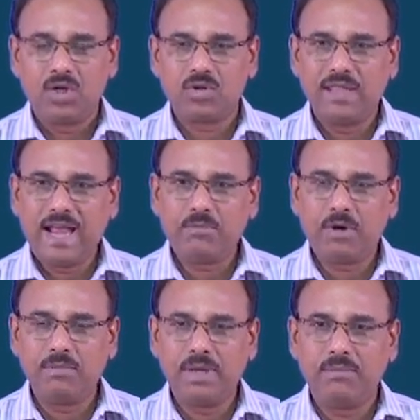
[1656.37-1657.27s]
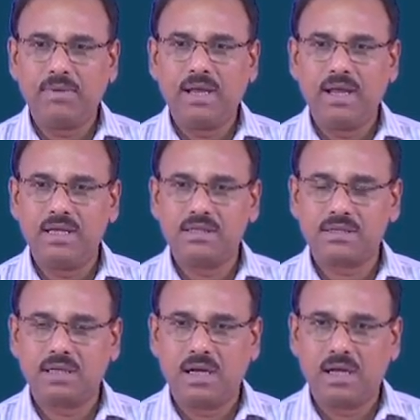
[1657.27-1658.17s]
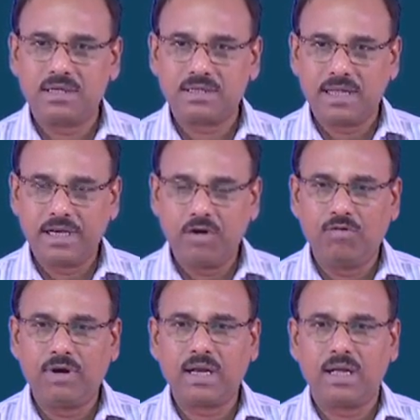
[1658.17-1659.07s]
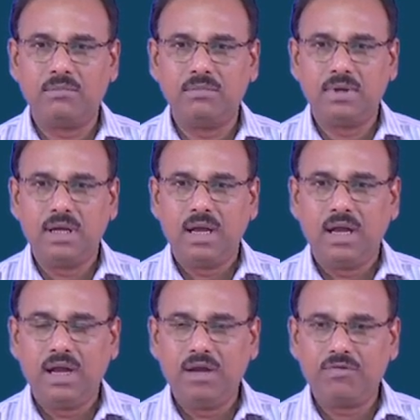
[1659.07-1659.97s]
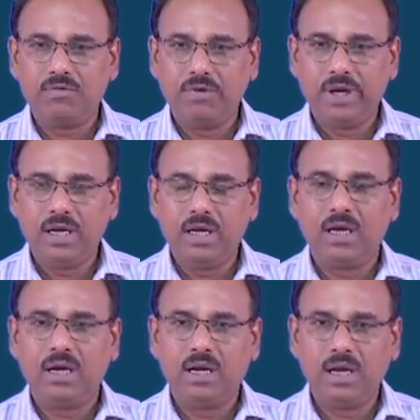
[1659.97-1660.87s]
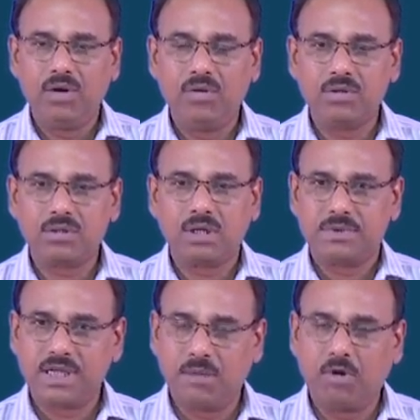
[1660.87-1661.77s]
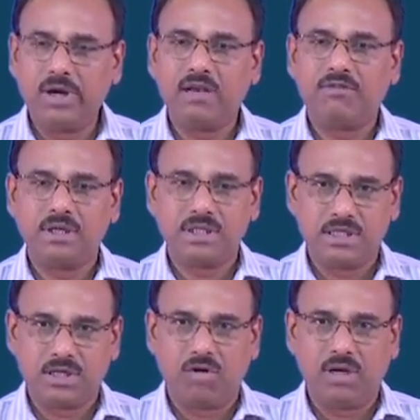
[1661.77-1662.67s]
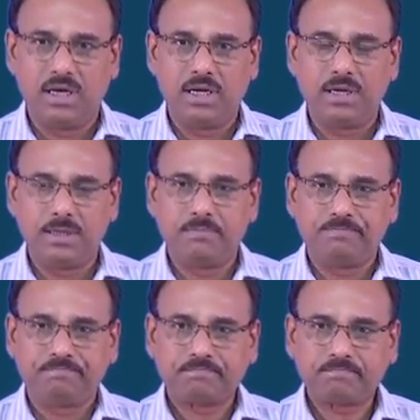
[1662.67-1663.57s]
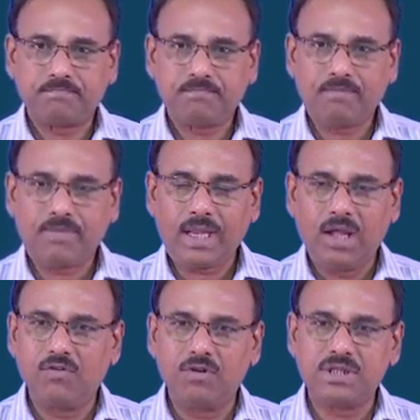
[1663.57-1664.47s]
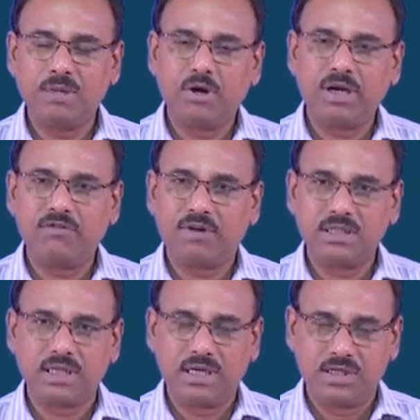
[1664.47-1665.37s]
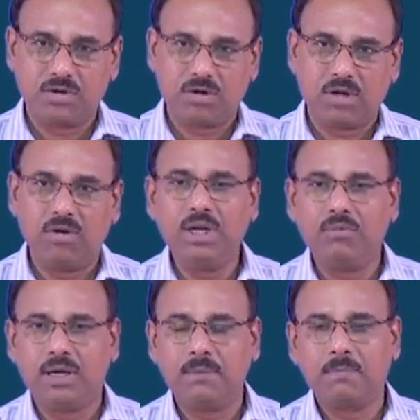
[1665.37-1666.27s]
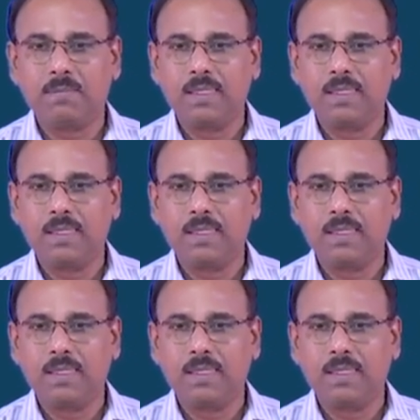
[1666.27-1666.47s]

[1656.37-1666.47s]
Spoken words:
So, that problem is slightly overcome if we use sigmoidal function as a nonlinearity. Of course, sigmoidal function is not the only one.